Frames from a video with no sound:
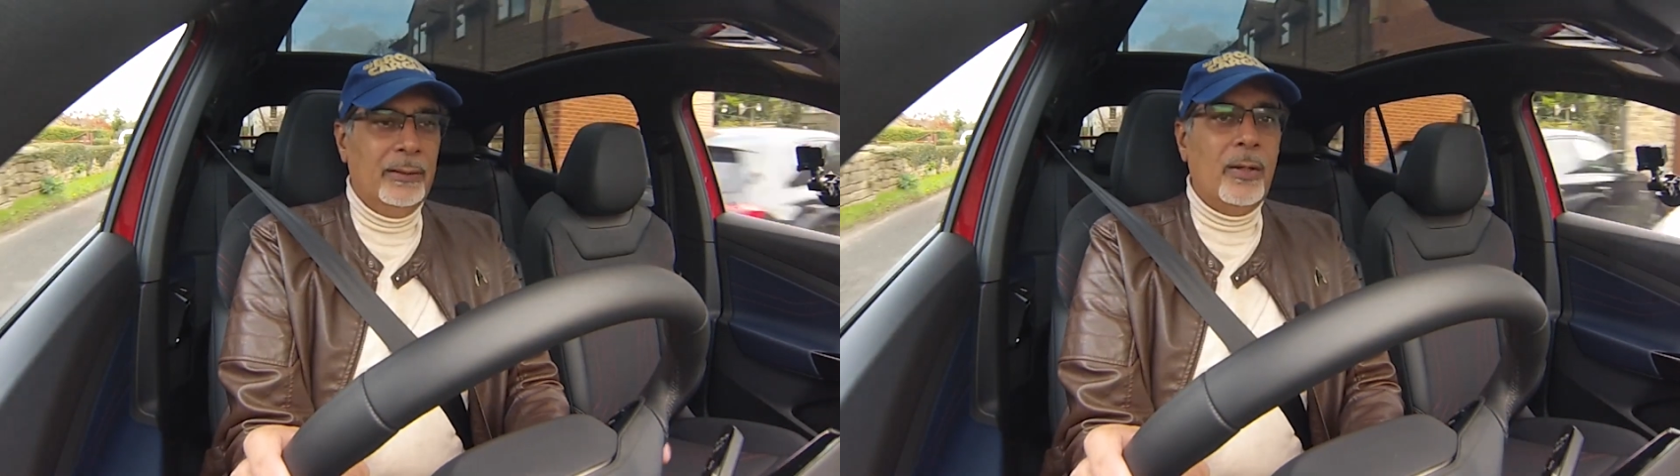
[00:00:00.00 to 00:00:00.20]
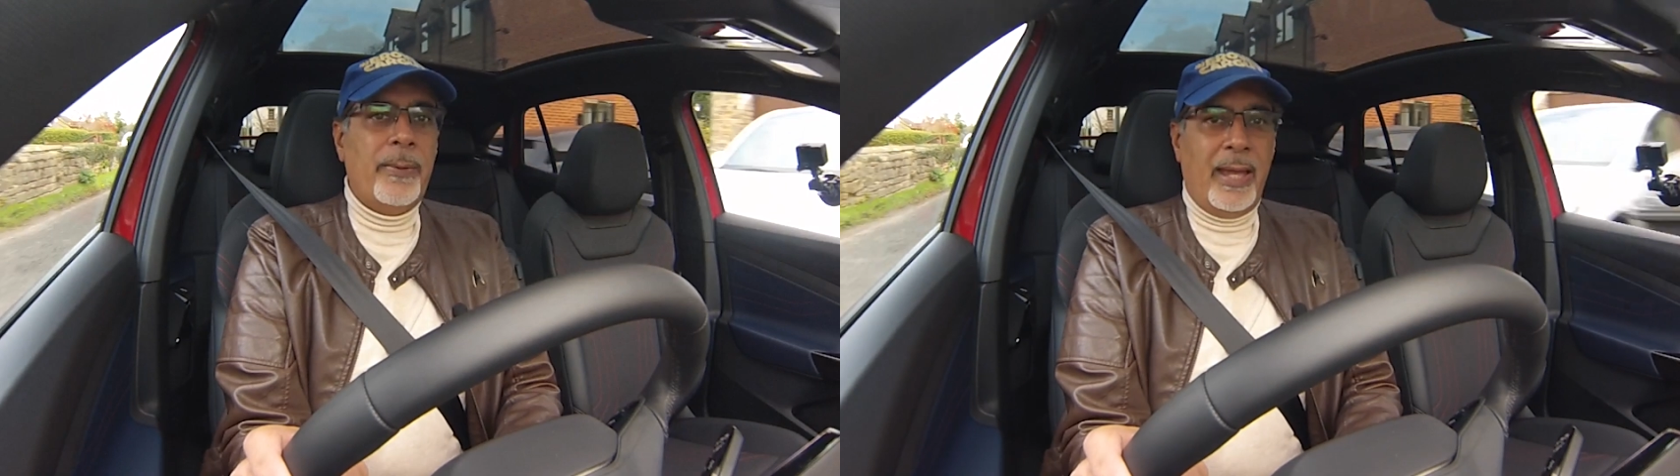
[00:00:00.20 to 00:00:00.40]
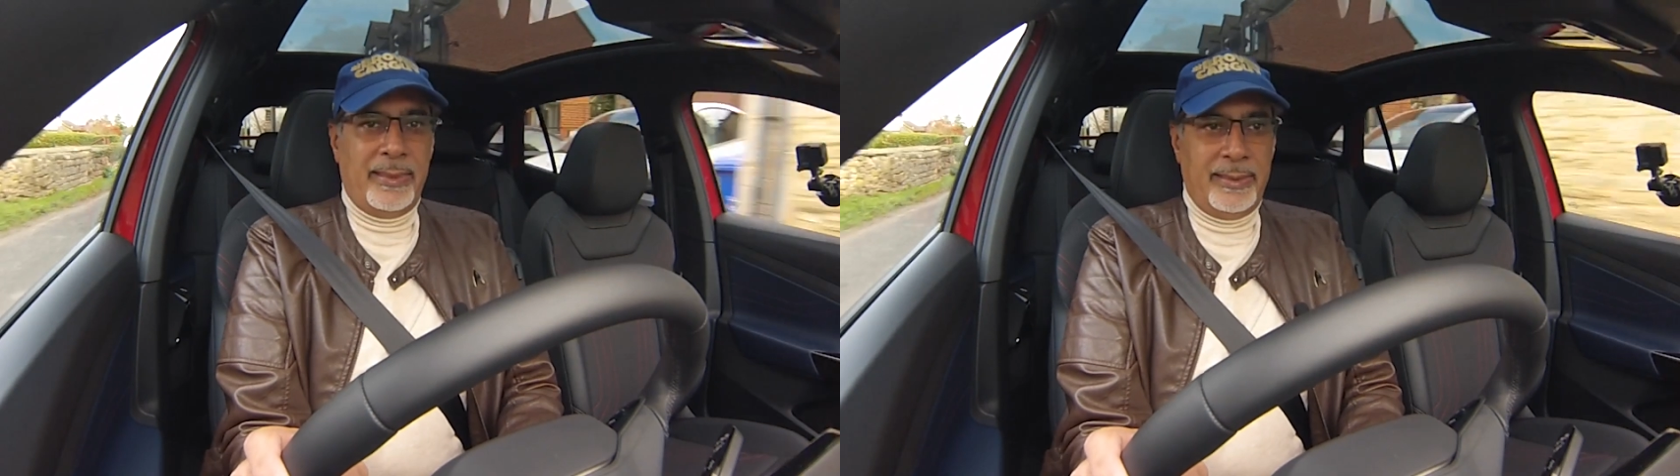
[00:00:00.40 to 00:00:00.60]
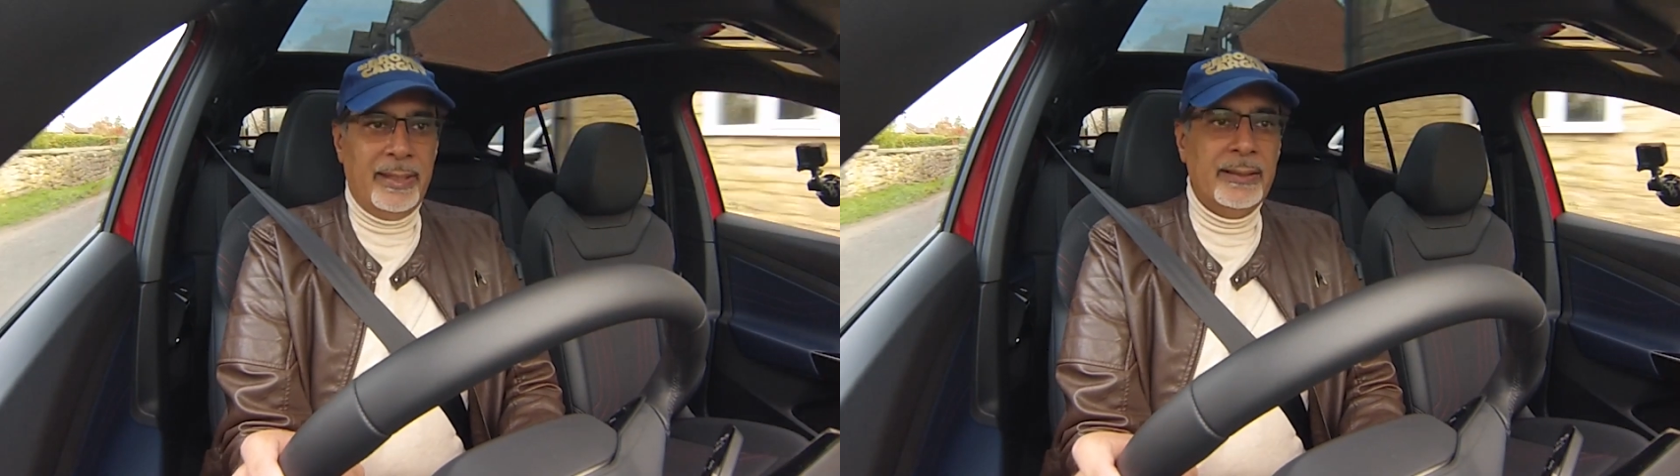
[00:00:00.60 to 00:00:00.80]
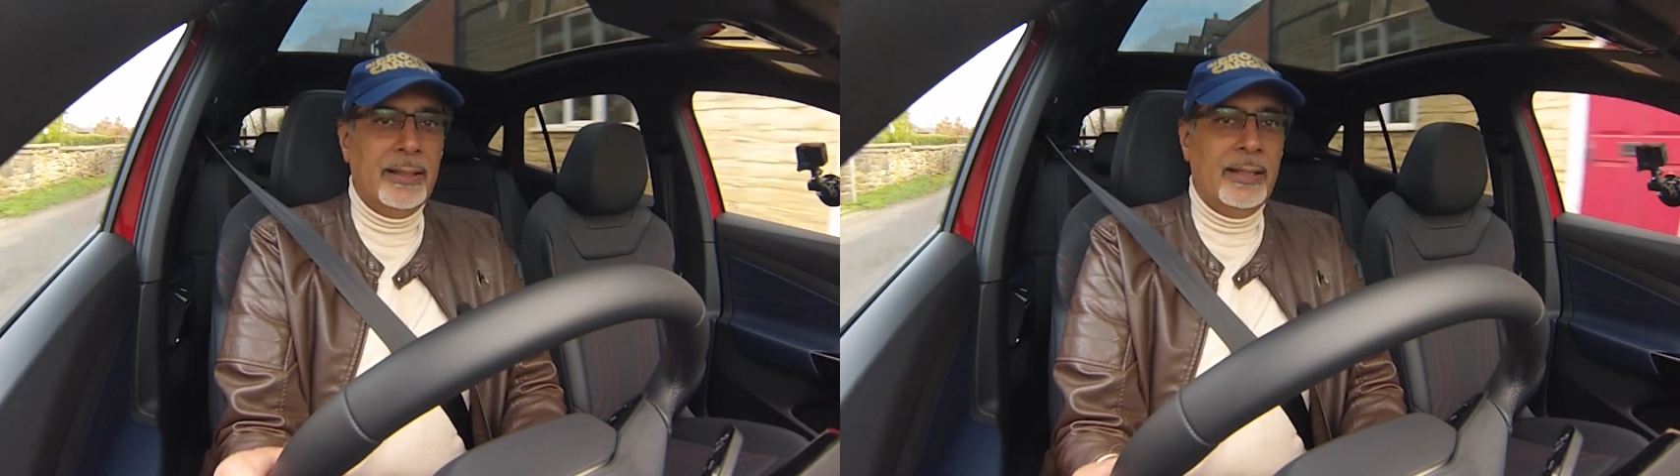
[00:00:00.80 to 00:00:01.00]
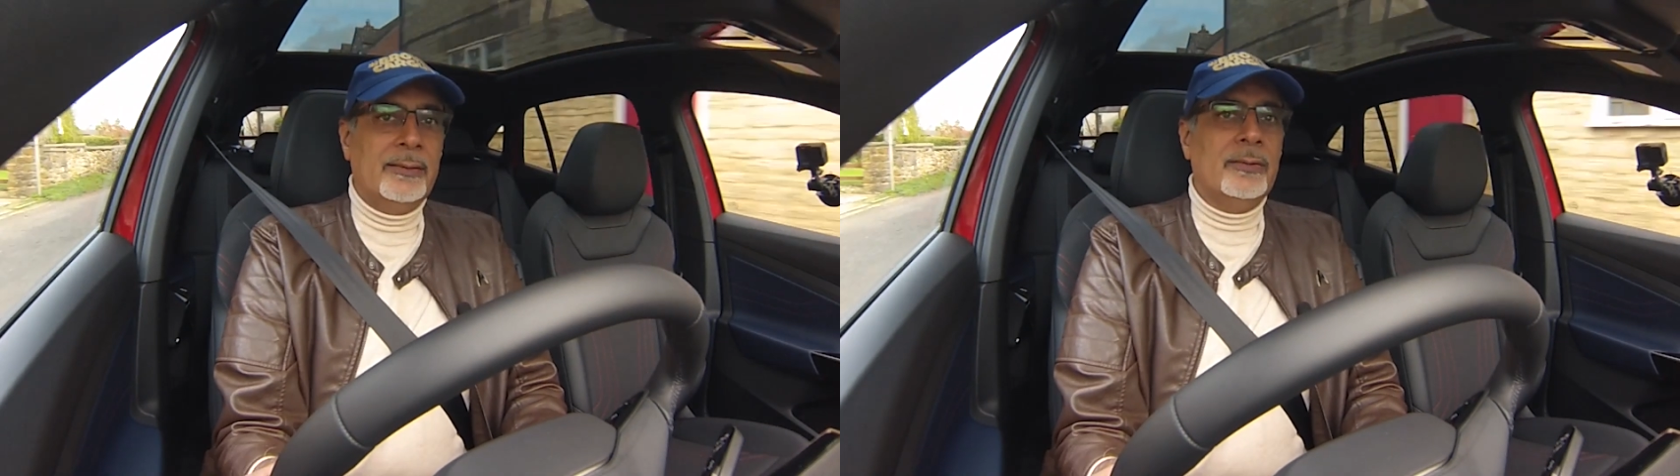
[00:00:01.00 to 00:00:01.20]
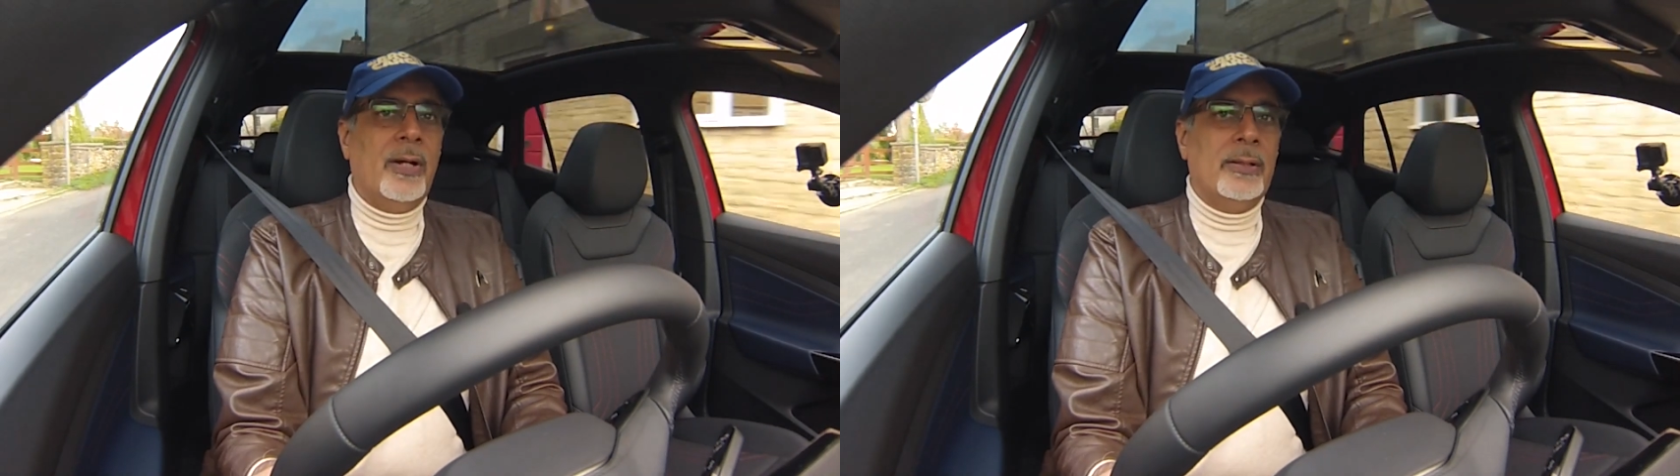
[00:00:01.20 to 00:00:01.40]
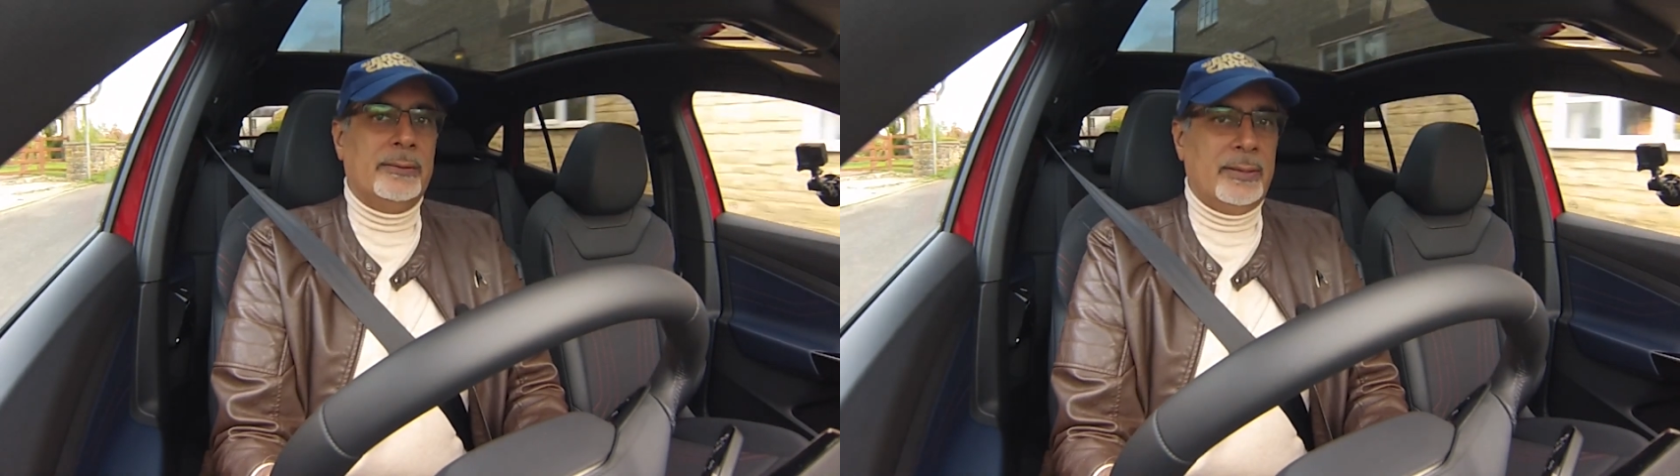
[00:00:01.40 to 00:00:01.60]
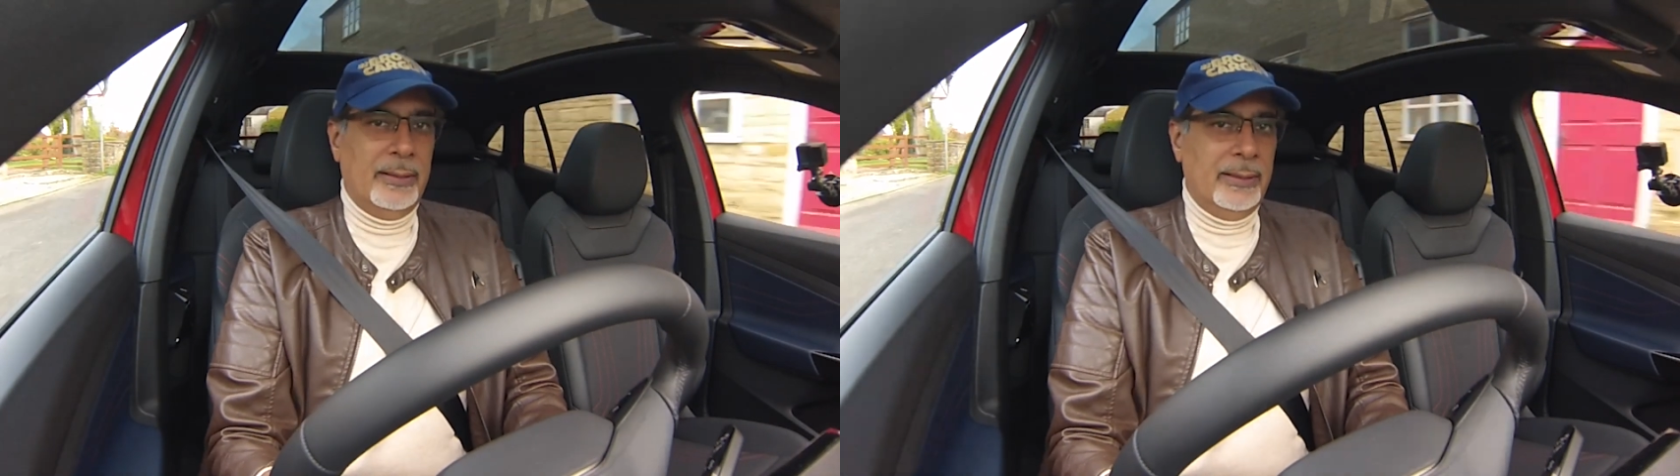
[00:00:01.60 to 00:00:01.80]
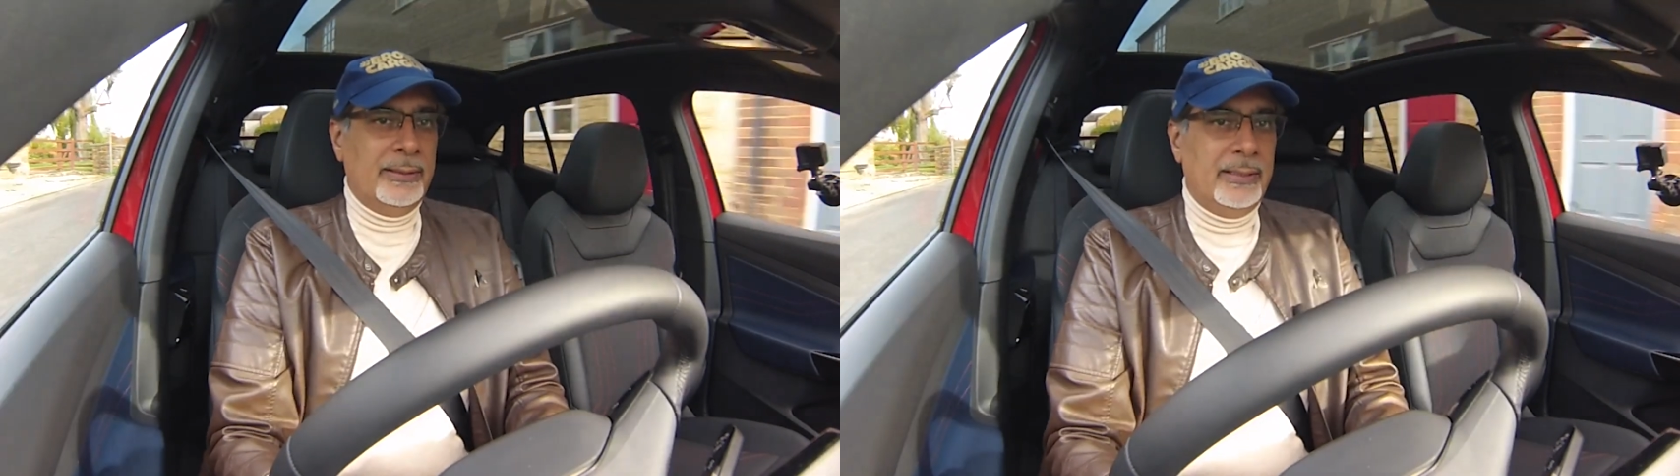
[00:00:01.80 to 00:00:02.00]
No bad thing. It's not
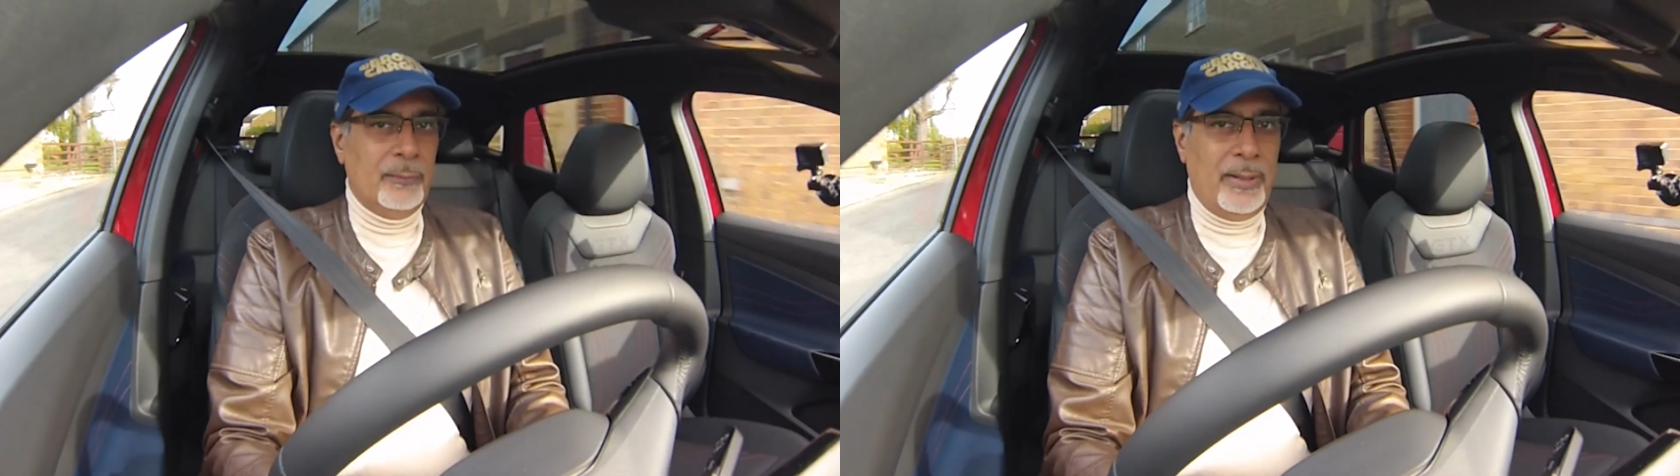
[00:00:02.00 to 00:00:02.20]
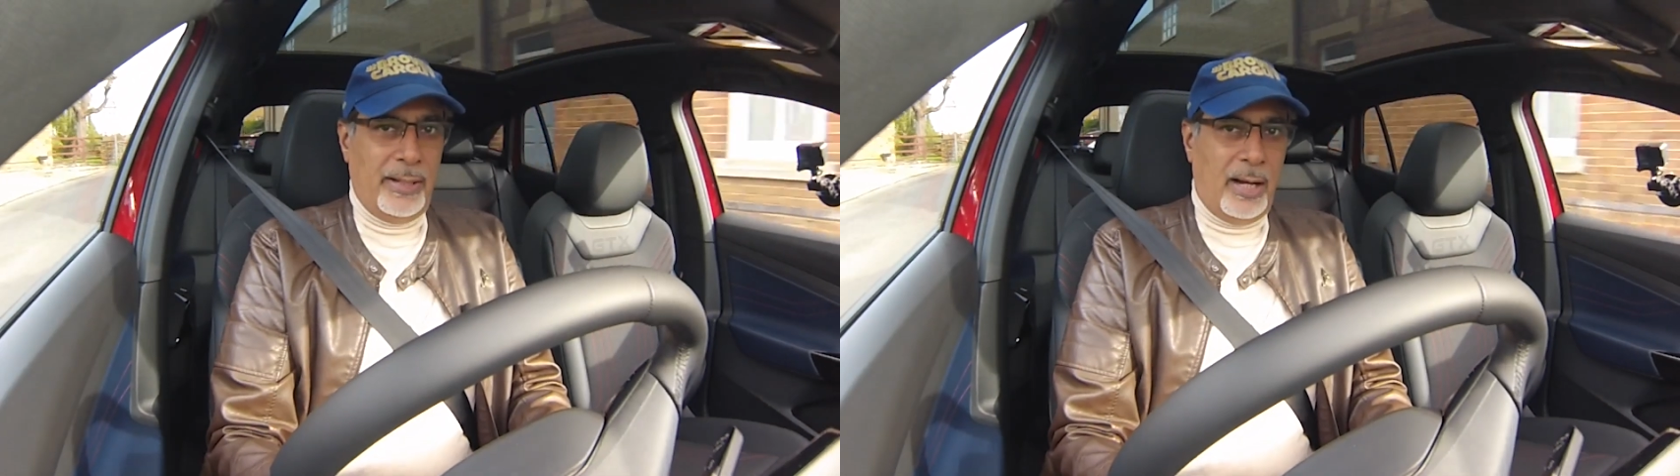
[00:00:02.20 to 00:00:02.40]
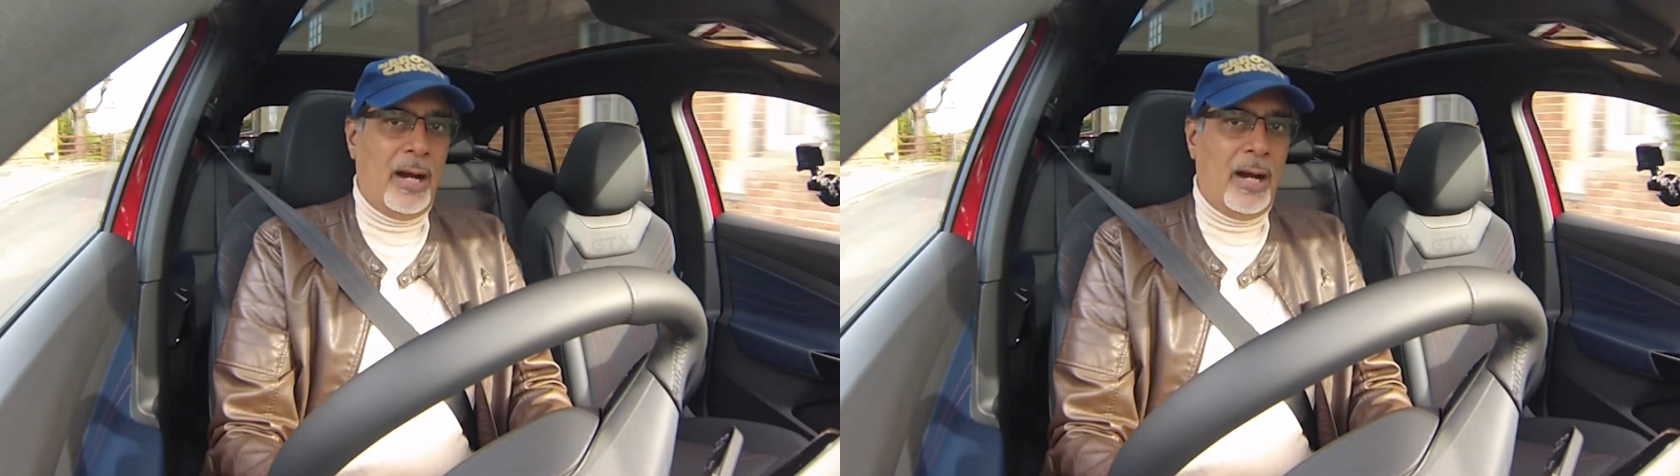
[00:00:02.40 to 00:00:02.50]
in any way